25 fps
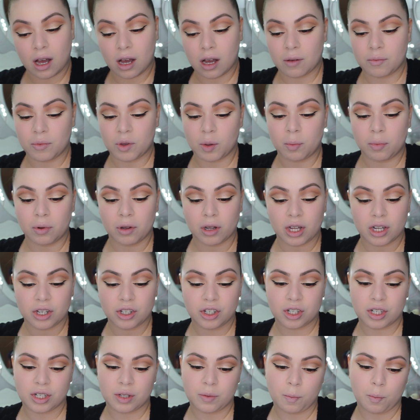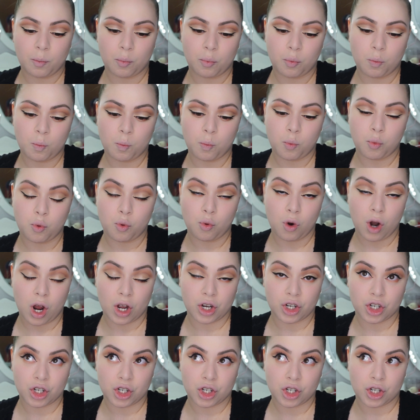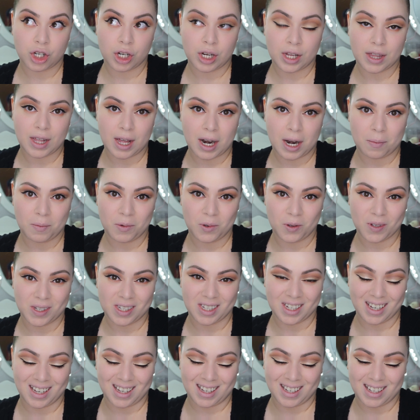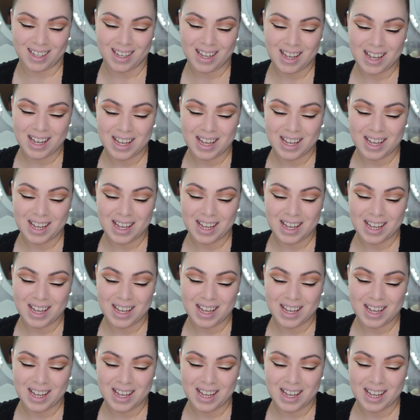The blush brush that I'm using